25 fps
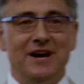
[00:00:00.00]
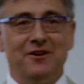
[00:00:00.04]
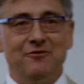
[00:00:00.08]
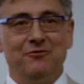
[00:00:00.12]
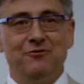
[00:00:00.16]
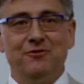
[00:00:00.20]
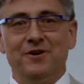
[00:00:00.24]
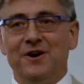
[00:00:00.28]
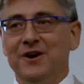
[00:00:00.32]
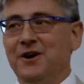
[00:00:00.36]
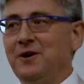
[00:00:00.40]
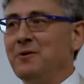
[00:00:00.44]

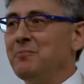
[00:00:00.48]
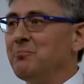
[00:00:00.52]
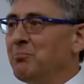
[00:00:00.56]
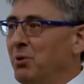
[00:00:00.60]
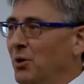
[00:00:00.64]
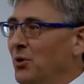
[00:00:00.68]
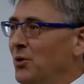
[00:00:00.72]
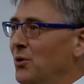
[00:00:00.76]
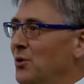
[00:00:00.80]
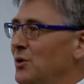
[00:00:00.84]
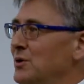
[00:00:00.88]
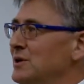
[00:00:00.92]
have
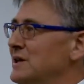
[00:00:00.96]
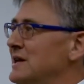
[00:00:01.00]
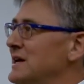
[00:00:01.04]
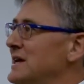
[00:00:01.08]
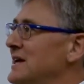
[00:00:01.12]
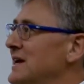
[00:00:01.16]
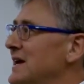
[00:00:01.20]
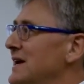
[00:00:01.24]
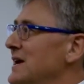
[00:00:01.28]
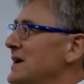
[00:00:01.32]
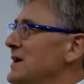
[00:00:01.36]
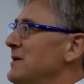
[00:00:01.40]

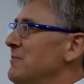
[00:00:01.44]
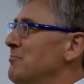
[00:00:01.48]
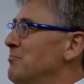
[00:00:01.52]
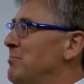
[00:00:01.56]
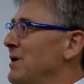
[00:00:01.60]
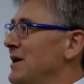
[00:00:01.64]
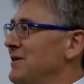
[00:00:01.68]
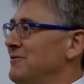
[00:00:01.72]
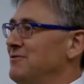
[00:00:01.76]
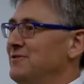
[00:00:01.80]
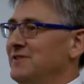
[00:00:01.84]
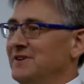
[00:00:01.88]
poorly
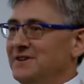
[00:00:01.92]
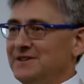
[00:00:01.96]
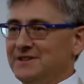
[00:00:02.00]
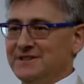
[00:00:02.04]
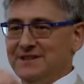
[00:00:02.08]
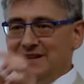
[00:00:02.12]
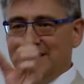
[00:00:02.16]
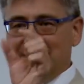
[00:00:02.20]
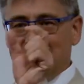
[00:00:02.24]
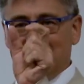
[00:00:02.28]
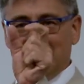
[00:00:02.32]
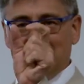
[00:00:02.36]

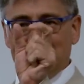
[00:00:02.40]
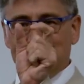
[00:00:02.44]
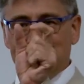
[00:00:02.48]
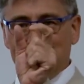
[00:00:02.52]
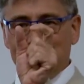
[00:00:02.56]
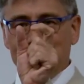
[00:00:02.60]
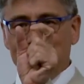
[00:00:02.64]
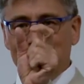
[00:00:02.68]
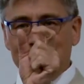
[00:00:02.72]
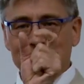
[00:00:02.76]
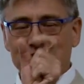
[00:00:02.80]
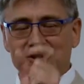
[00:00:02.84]
buffered
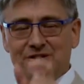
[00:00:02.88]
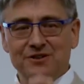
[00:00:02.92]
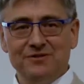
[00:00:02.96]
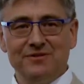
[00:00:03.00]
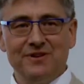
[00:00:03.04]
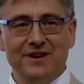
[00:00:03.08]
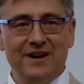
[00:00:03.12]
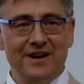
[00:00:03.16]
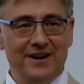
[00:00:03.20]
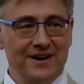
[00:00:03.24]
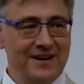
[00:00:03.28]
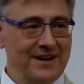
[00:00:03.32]
secretion
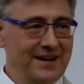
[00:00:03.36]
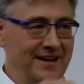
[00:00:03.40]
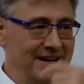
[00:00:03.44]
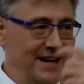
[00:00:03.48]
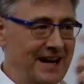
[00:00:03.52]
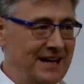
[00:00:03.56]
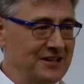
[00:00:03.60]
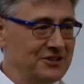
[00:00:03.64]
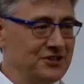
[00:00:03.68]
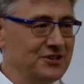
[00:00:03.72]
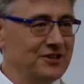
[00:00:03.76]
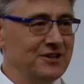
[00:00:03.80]
of
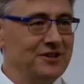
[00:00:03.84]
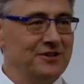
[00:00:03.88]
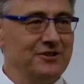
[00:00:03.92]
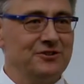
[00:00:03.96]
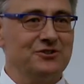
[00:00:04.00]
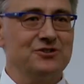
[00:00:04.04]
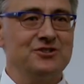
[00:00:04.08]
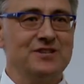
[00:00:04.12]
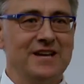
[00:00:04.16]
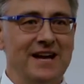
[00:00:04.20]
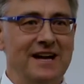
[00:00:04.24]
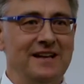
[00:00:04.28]
an
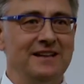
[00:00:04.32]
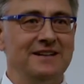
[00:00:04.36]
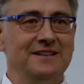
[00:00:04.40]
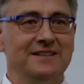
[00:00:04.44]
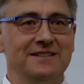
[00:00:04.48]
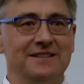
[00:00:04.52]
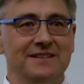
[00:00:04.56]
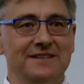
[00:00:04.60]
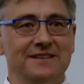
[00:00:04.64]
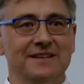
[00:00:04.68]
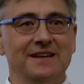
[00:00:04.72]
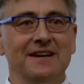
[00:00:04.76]
external
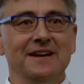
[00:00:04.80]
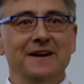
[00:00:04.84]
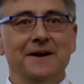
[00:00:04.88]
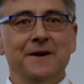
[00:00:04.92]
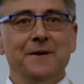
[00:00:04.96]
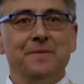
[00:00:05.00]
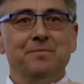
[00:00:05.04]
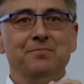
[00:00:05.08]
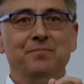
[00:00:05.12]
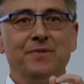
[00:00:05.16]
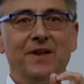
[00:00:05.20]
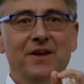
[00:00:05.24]
skeleton,
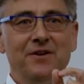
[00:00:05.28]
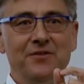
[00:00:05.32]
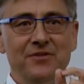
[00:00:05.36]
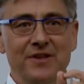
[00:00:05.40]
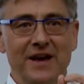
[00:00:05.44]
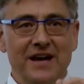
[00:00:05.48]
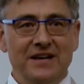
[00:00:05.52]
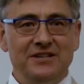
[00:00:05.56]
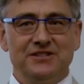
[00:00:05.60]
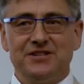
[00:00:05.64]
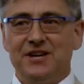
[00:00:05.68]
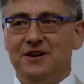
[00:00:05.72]

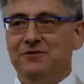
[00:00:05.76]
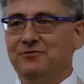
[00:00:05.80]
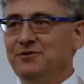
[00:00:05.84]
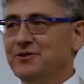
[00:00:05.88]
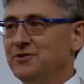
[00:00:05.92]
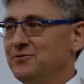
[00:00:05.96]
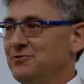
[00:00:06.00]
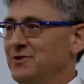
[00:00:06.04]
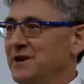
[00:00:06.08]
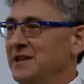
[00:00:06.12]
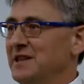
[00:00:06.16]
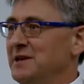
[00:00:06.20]
they
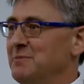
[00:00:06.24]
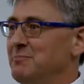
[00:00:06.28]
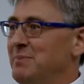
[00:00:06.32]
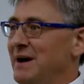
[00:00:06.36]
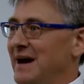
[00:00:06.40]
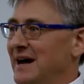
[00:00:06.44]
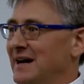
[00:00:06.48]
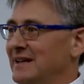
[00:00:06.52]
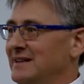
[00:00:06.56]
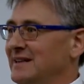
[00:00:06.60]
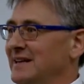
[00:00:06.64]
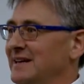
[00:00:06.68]
suffered really
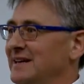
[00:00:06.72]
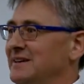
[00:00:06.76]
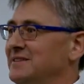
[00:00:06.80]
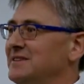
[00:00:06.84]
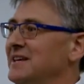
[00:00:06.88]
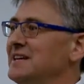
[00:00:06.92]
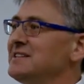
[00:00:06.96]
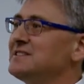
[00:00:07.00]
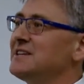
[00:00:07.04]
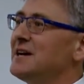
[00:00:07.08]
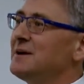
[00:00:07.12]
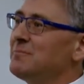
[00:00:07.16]
badly.
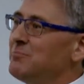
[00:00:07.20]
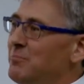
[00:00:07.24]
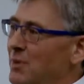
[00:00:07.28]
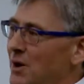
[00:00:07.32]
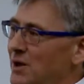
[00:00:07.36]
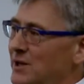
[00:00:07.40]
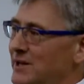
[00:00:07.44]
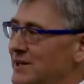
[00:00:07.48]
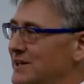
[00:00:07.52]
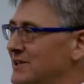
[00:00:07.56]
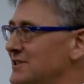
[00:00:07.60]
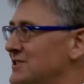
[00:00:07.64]
Things like
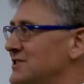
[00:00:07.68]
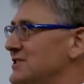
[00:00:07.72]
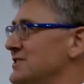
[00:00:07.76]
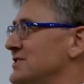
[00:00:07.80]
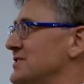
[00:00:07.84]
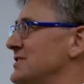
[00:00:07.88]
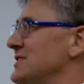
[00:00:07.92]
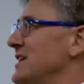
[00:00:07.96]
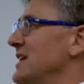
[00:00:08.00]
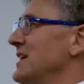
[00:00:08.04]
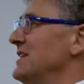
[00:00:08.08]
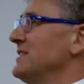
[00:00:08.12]

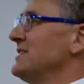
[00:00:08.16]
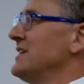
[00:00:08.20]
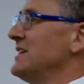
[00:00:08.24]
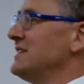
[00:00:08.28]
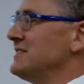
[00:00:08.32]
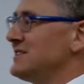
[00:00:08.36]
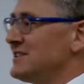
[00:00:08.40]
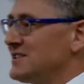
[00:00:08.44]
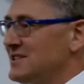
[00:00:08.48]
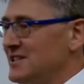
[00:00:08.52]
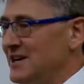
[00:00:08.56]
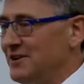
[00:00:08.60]
mollusks
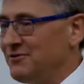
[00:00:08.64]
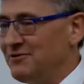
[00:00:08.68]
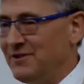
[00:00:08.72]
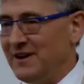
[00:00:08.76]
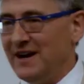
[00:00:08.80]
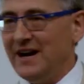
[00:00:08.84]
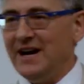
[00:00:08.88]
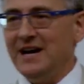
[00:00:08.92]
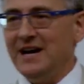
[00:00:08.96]
didn't suffer